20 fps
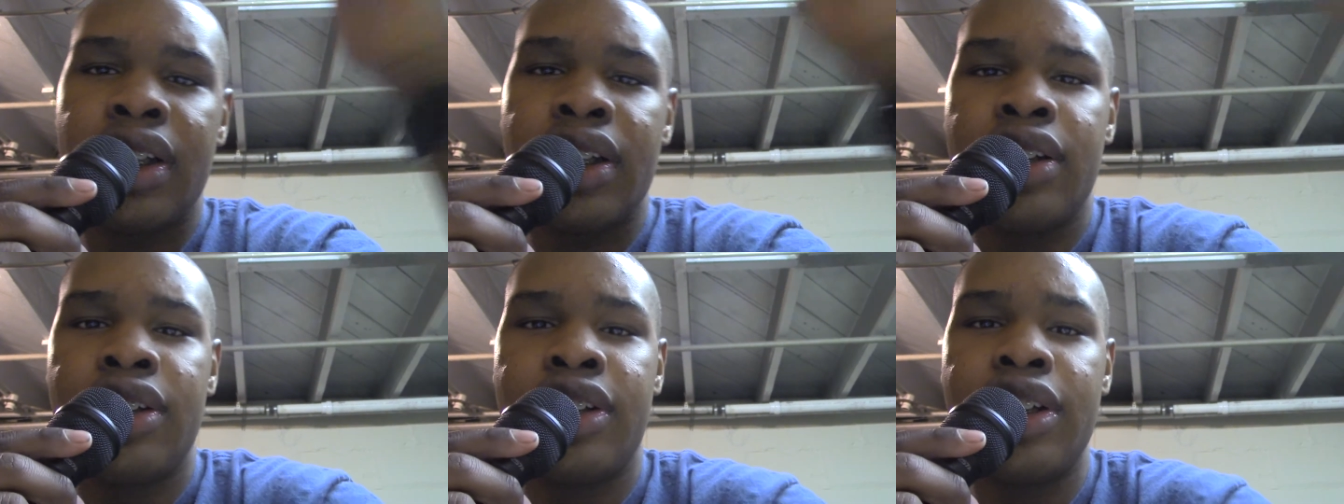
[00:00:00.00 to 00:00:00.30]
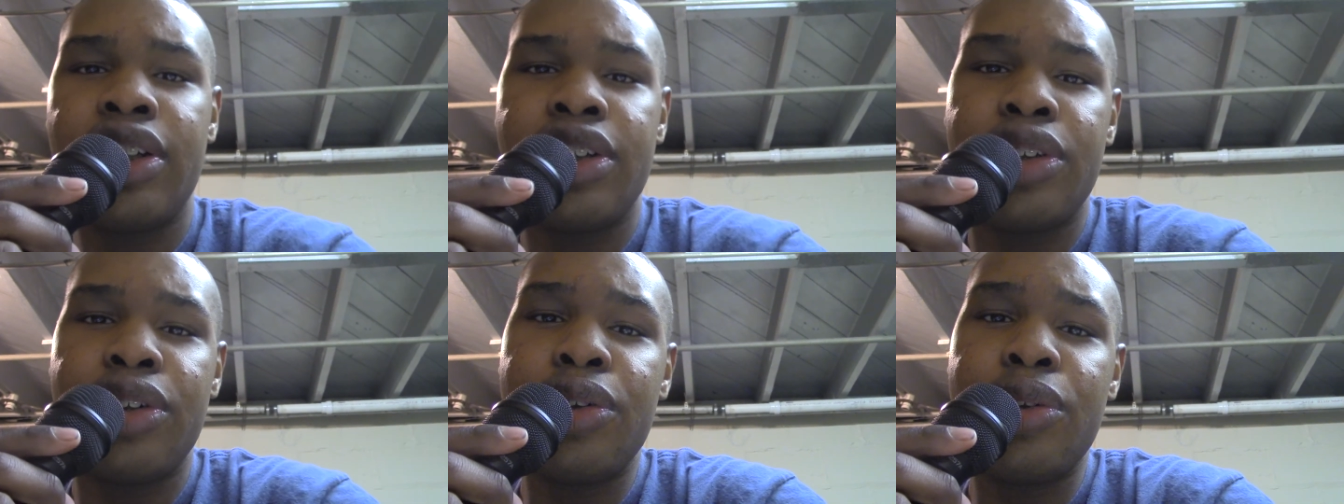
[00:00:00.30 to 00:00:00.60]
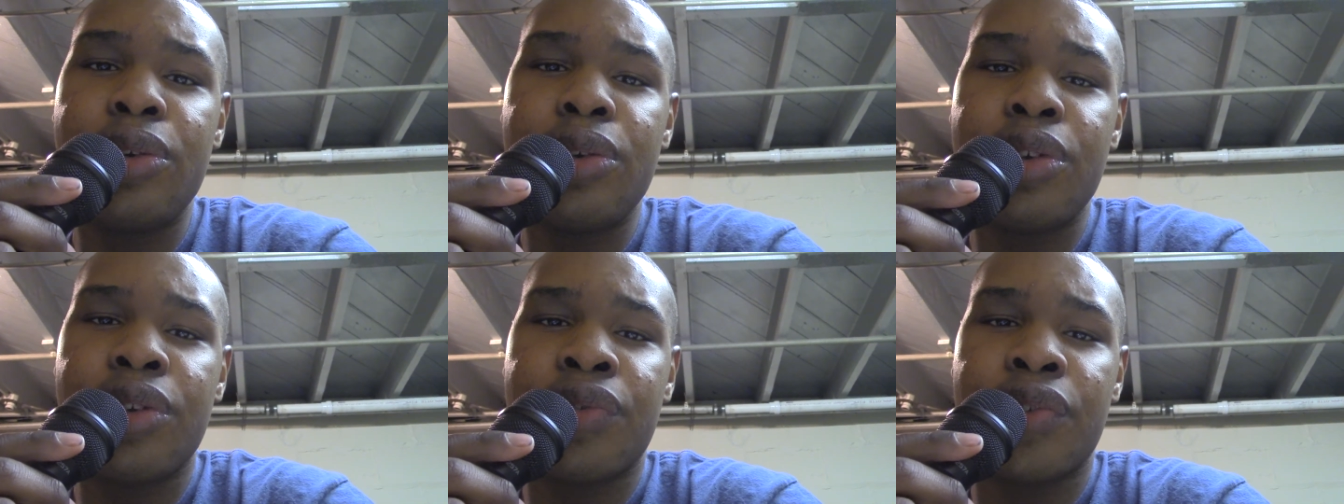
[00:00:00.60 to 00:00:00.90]
good
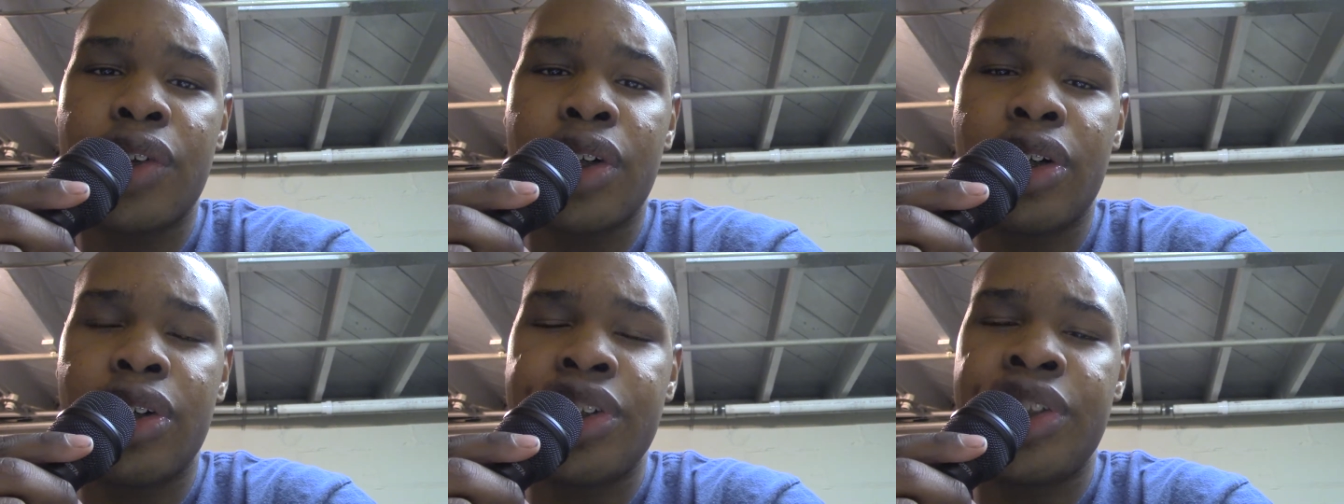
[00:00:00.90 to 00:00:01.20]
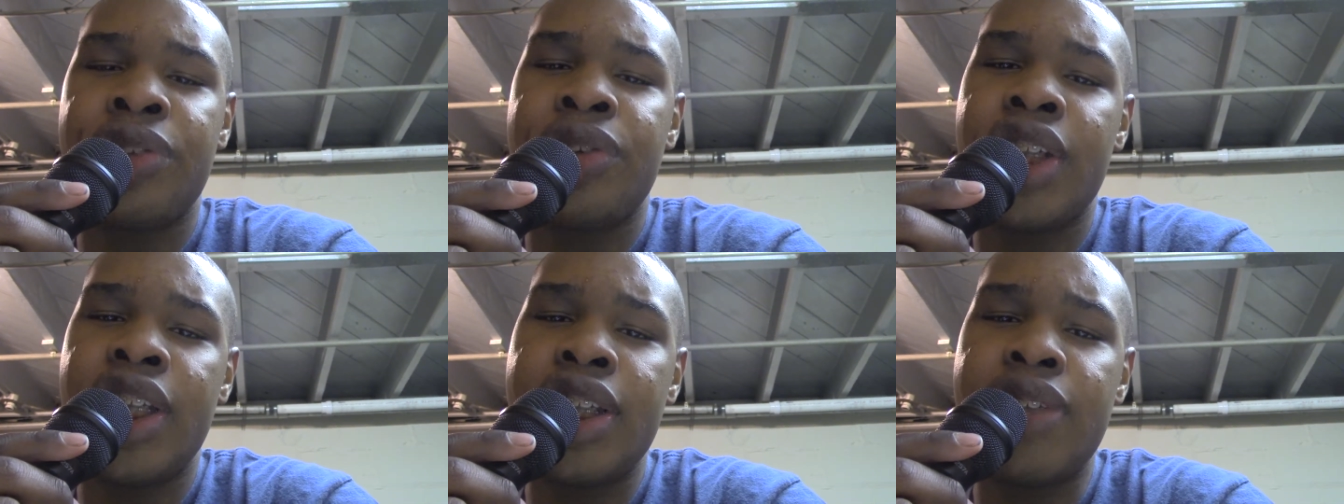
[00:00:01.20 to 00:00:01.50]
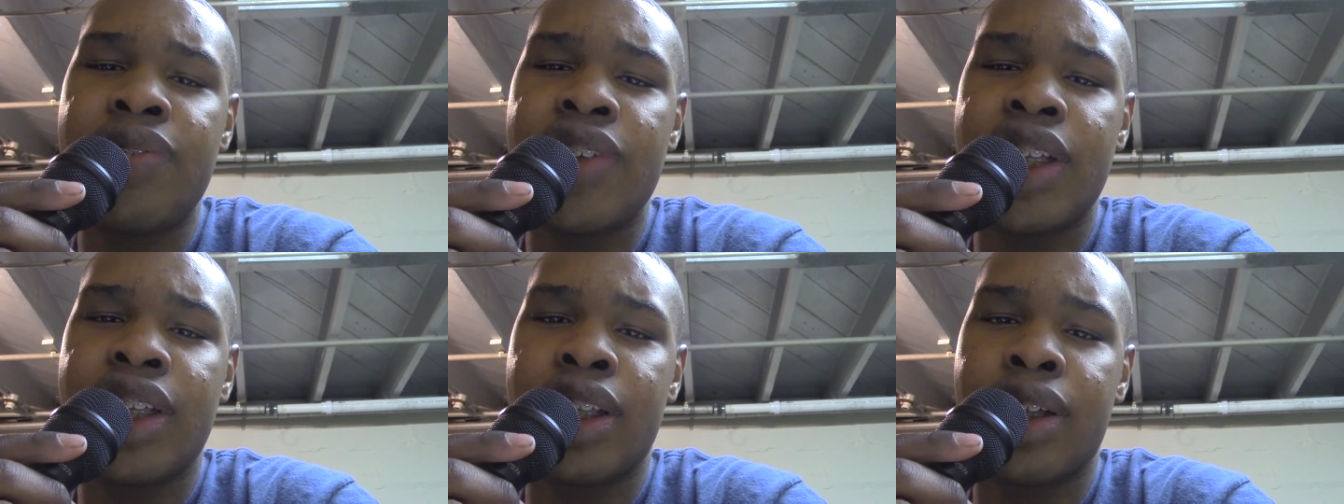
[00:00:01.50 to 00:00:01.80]
news for all you
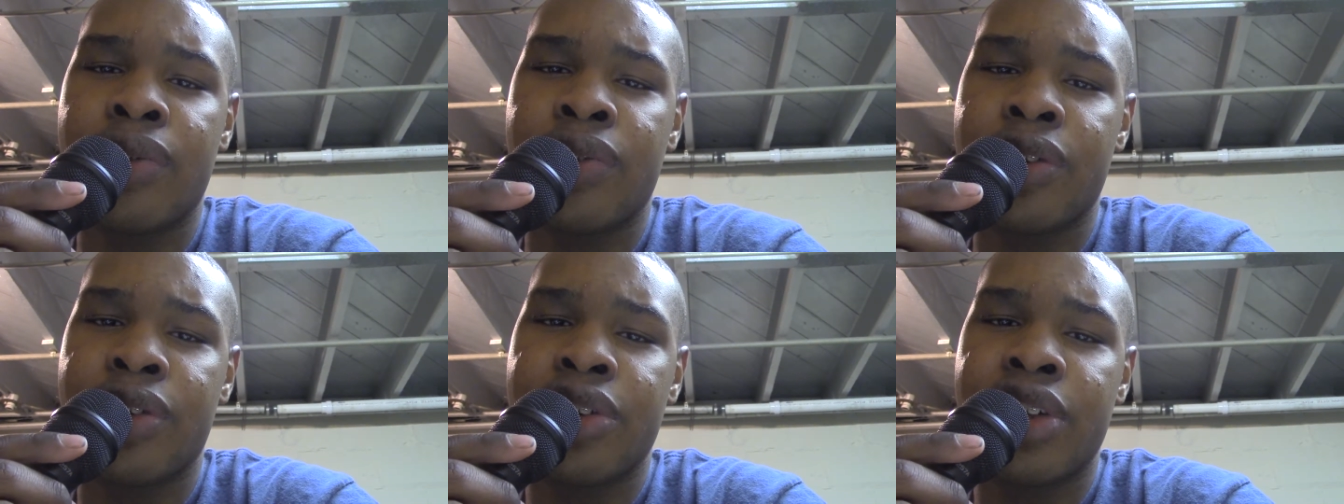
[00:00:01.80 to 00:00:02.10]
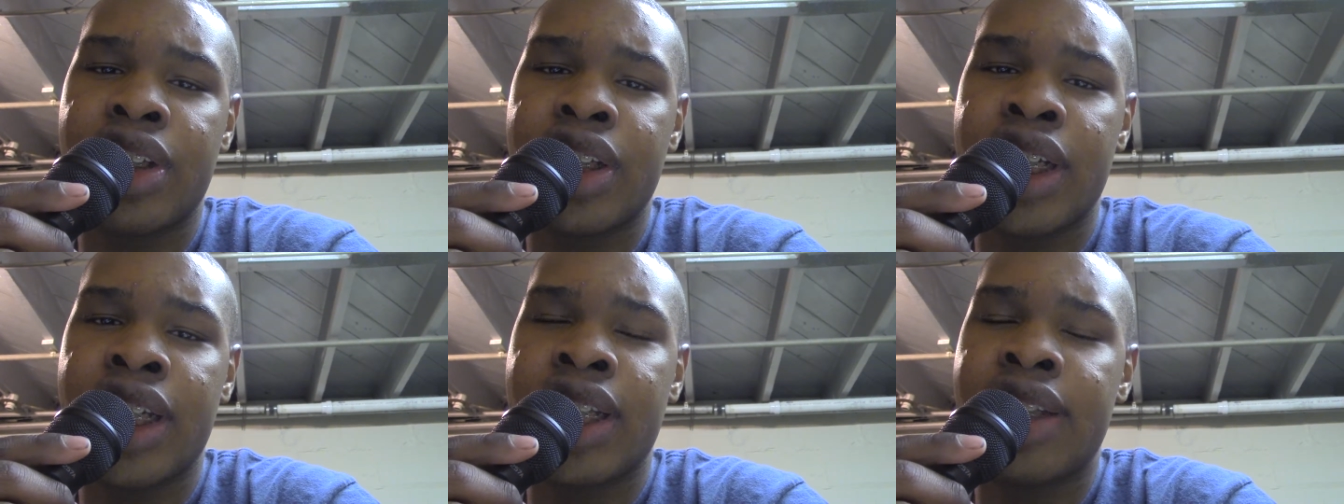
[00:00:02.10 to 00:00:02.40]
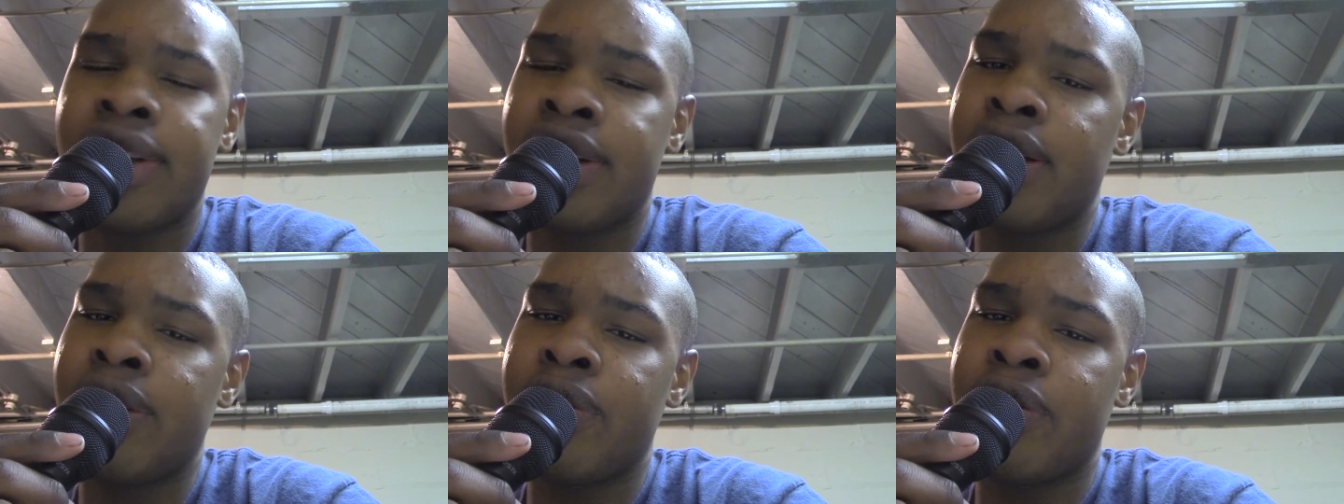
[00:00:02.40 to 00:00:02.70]
Eevee lovers and
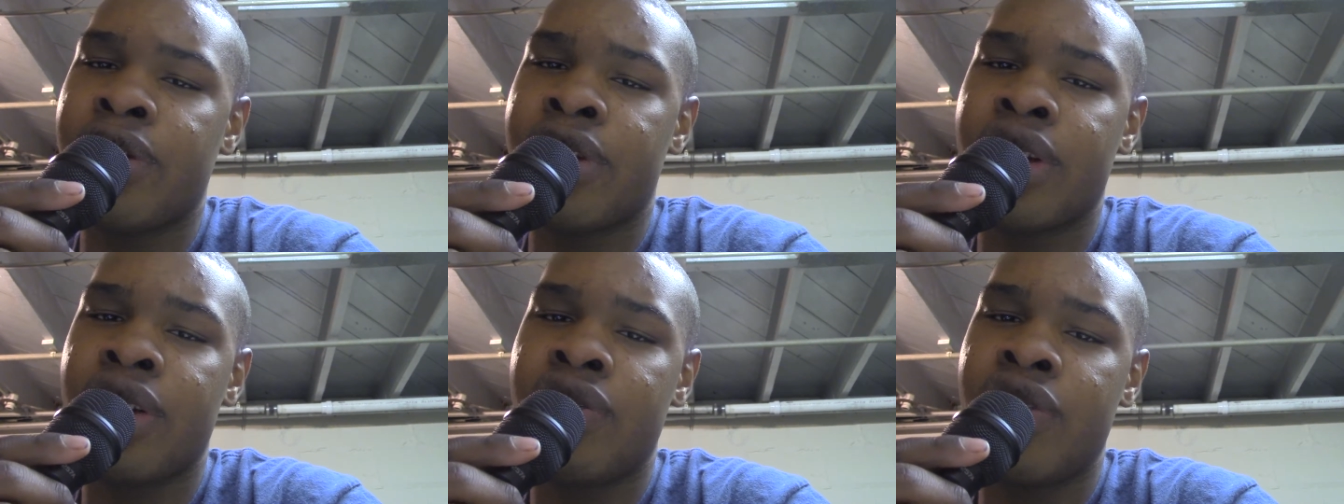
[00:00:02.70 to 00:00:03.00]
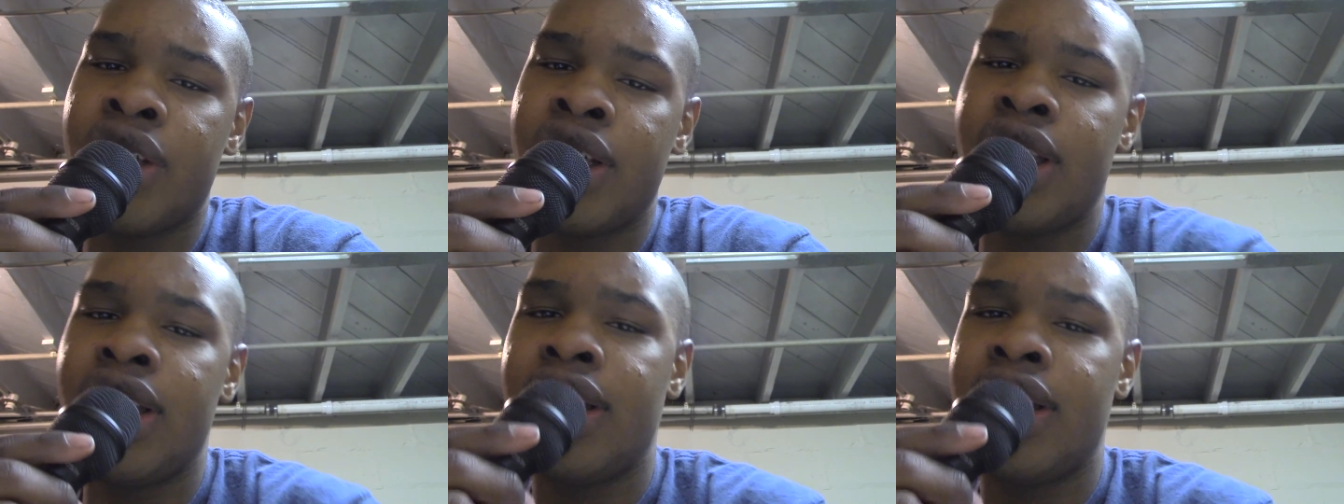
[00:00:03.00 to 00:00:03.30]
lovers of the